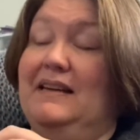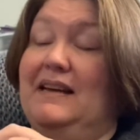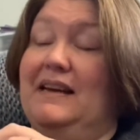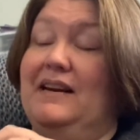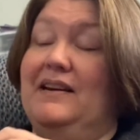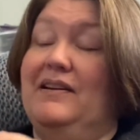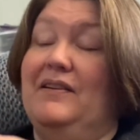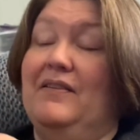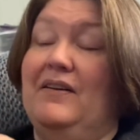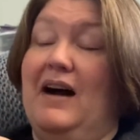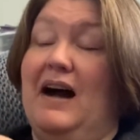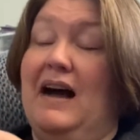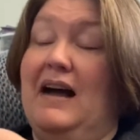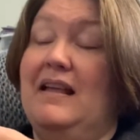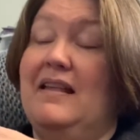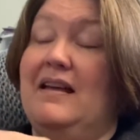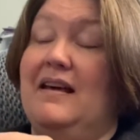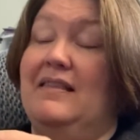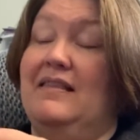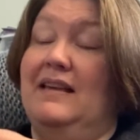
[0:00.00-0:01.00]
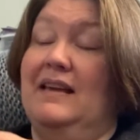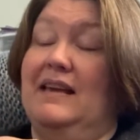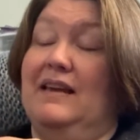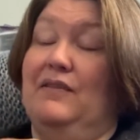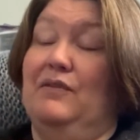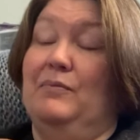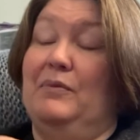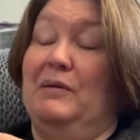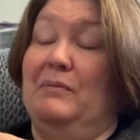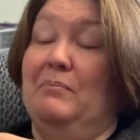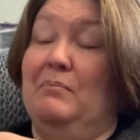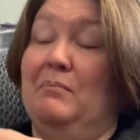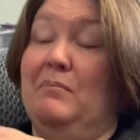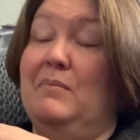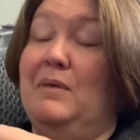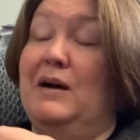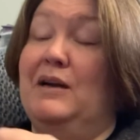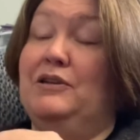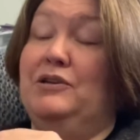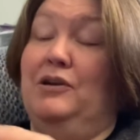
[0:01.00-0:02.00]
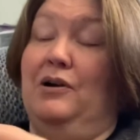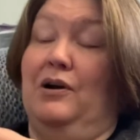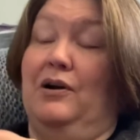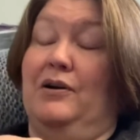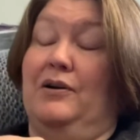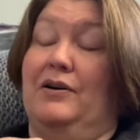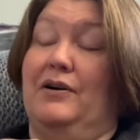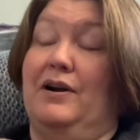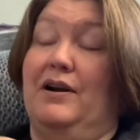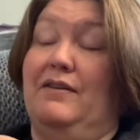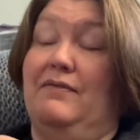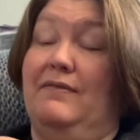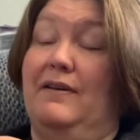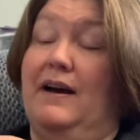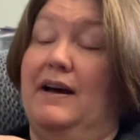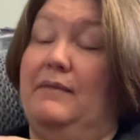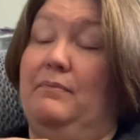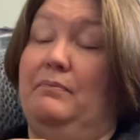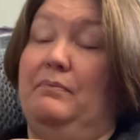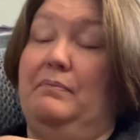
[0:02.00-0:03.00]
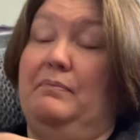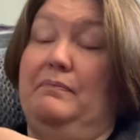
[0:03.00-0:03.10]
I think it would be much harder if I'd